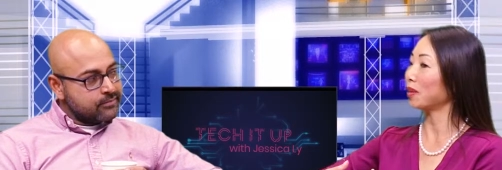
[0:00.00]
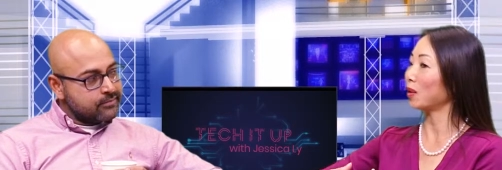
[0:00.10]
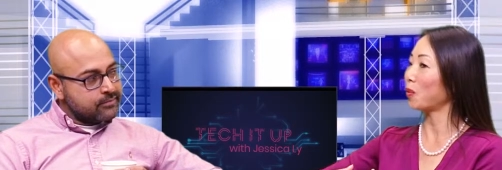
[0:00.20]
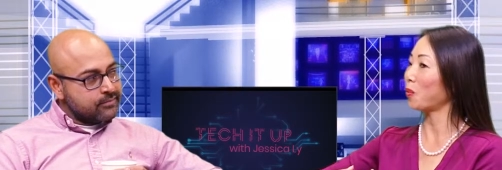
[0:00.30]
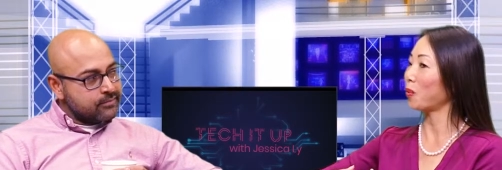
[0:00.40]
Speaker 1: and
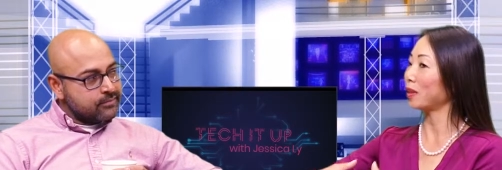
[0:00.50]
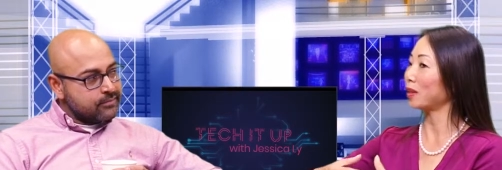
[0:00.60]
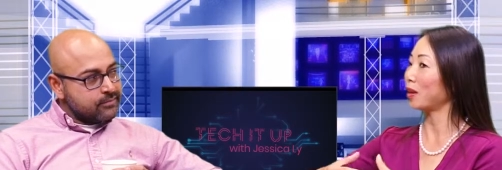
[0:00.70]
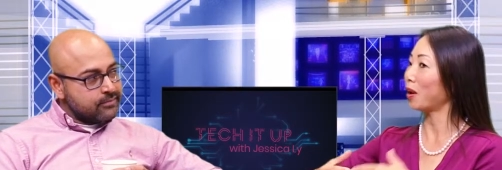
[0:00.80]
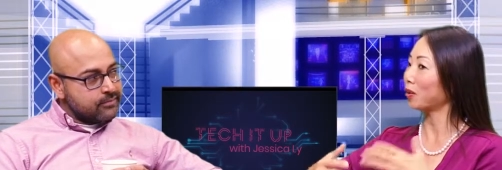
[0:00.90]
then
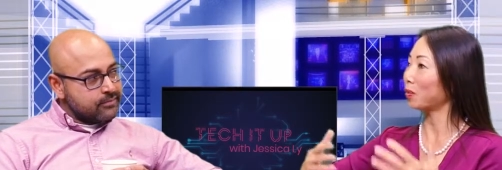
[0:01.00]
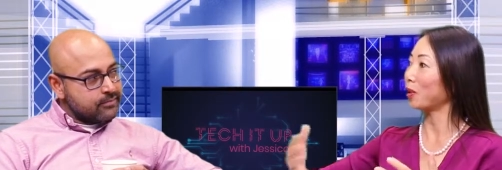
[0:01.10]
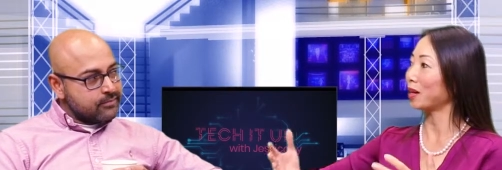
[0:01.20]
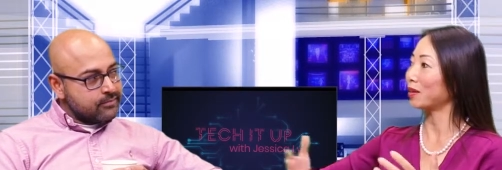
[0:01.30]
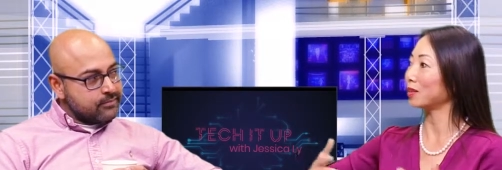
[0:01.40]
what the other
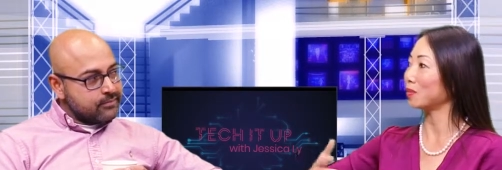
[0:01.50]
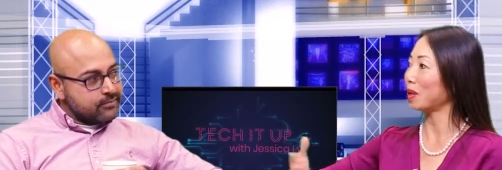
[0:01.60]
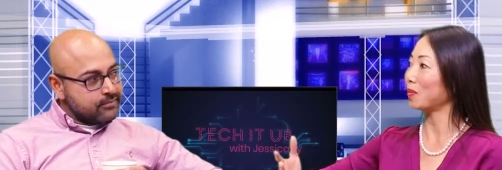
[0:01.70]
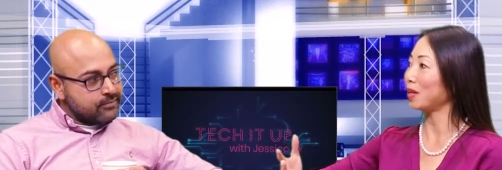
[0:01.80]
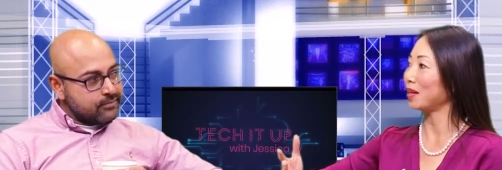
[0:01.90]
players
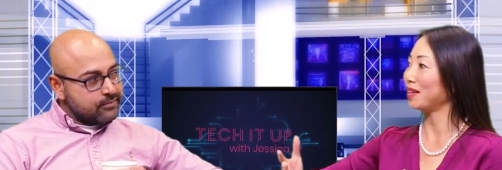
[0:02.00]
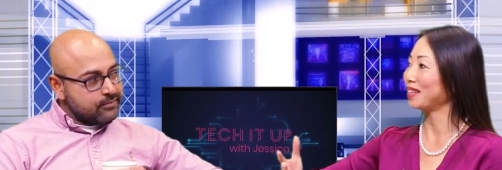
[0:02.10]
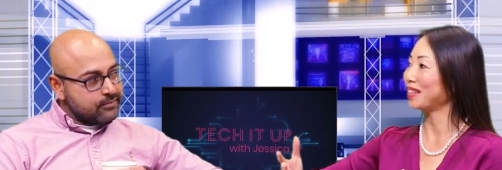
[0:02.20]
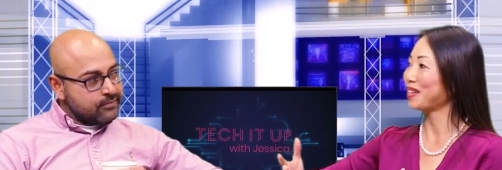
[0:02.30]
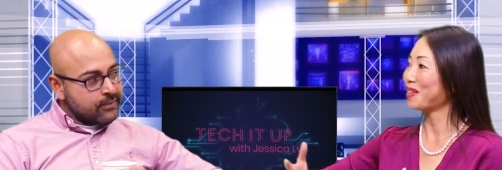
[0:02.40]
may be
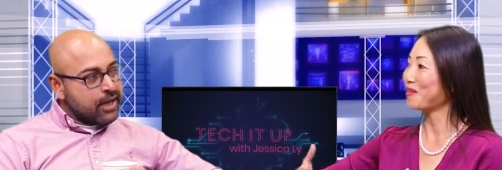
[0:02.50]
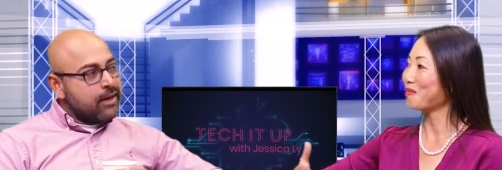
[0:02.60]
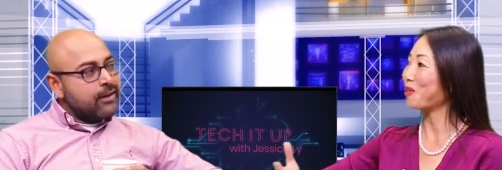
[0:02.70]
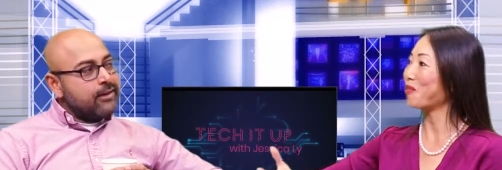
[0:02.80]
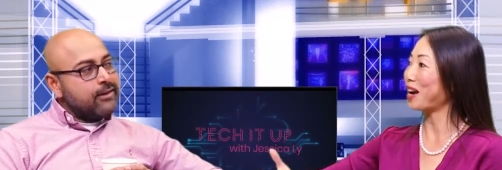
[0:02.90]

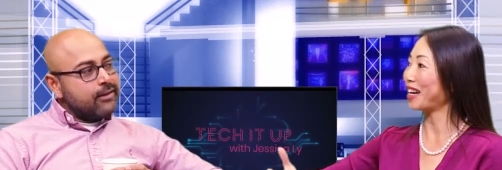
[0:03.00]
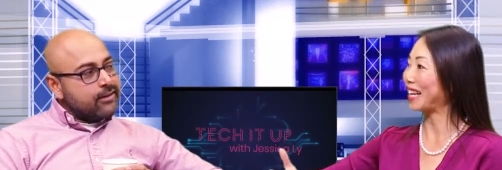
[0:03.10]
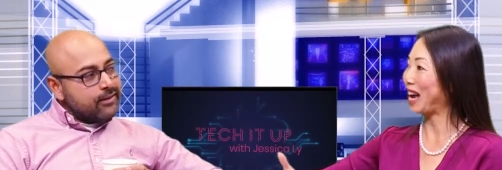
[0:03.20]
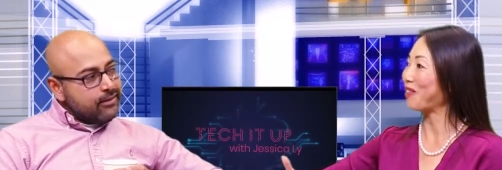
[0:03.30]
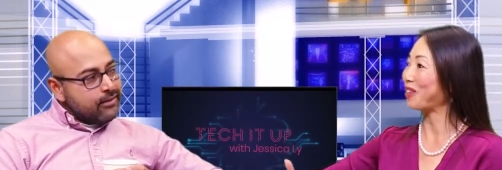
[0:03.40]

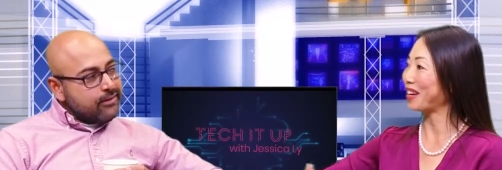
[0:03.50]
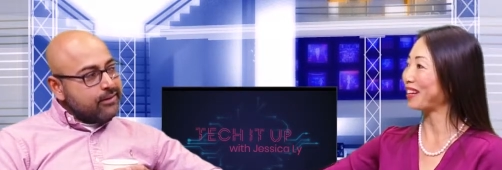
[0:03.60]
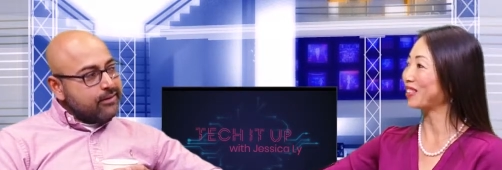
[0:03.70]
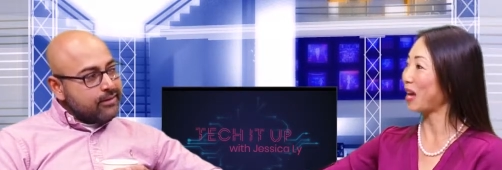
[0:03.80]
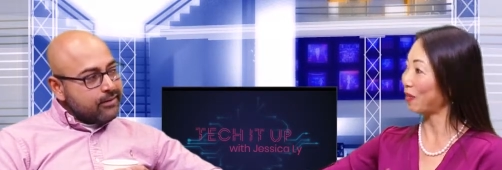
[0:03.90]
providing out
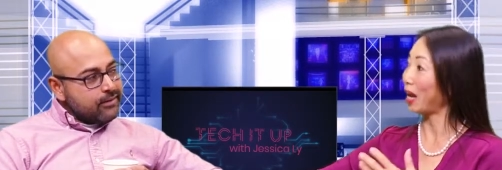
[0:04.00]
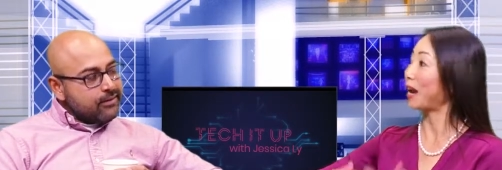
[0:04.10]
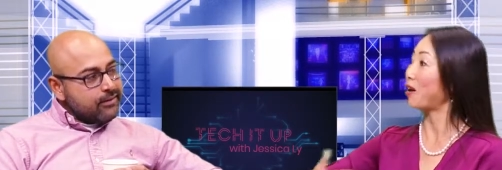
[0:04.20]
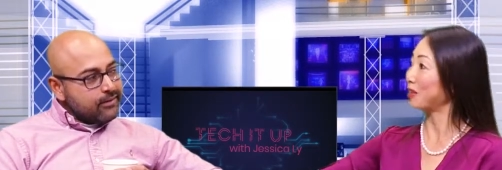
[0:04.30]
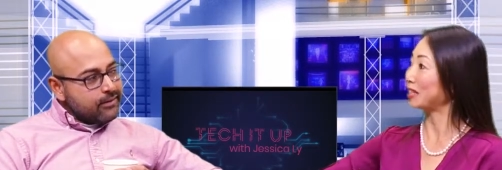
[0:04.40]
there to have
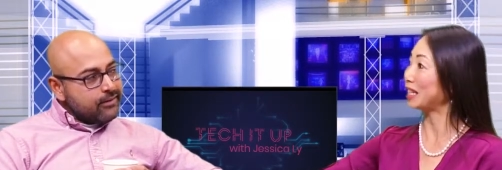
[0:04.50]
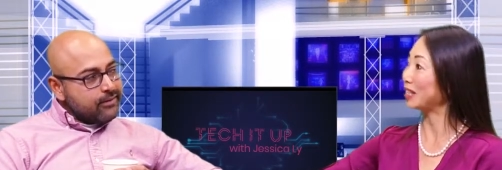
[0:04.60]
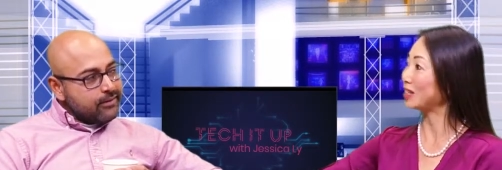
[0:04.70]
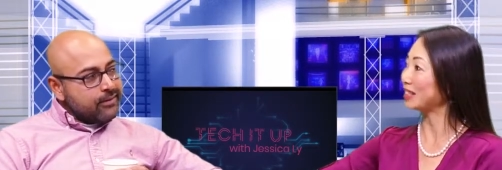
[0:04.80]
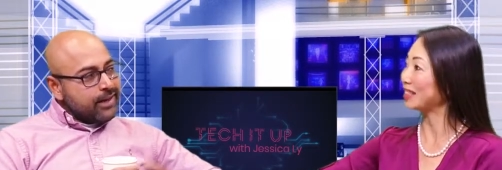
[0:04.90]
that
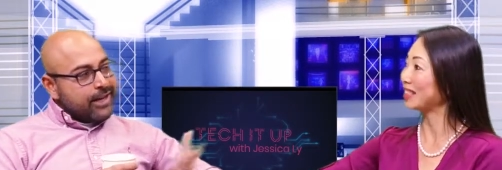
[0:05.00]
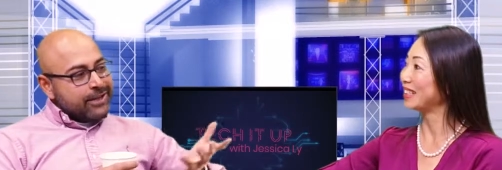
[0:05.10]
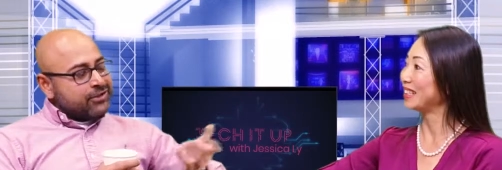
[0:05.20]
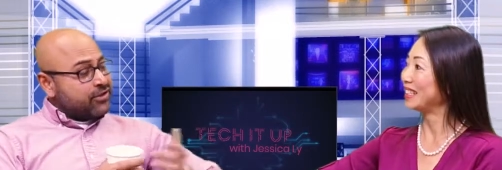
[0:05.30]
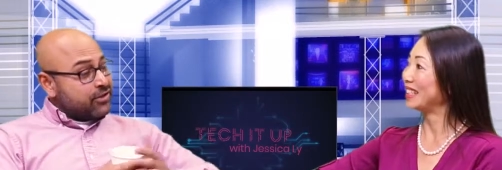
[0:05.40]
conversation.
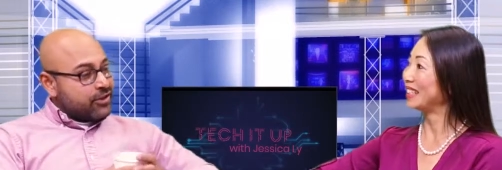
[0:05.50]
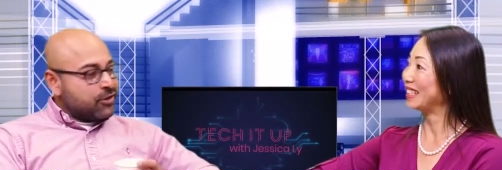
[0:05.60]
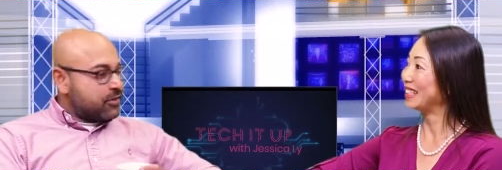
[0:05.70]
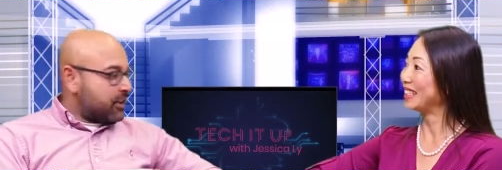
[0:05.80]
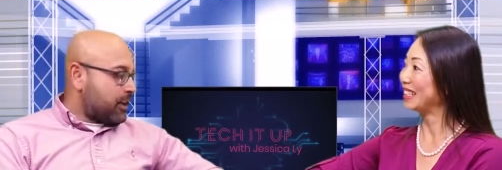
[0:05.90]
Speaker 2: It's
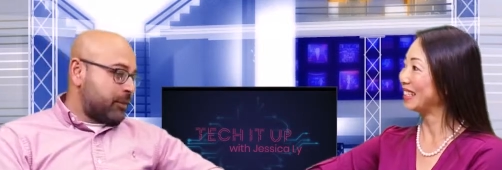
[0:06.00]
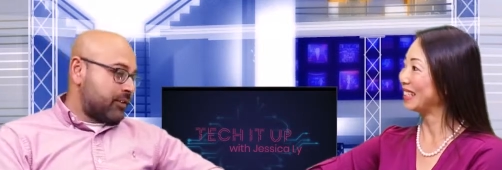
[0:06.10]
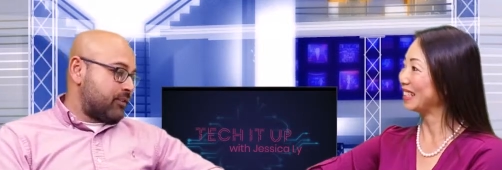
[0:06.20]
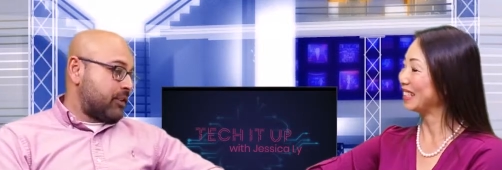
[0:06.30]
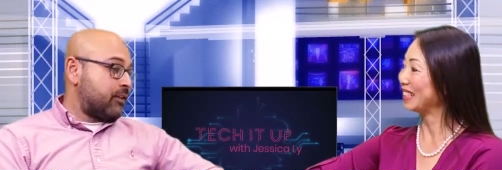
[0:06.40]
interesting you say that,
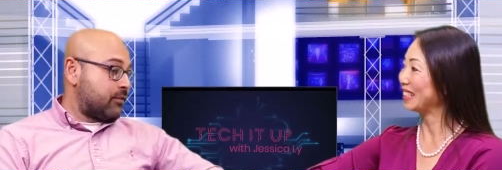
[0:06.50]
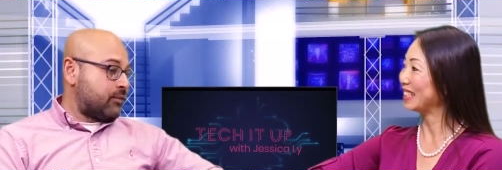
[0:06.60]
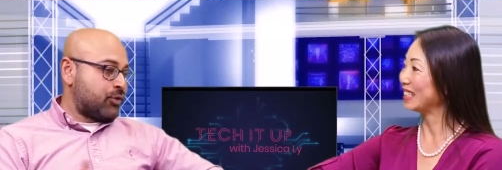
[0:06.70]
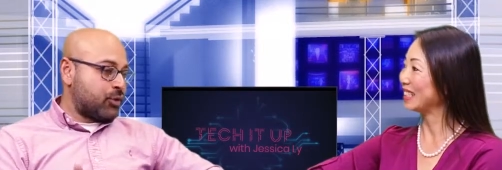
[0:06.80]
because it's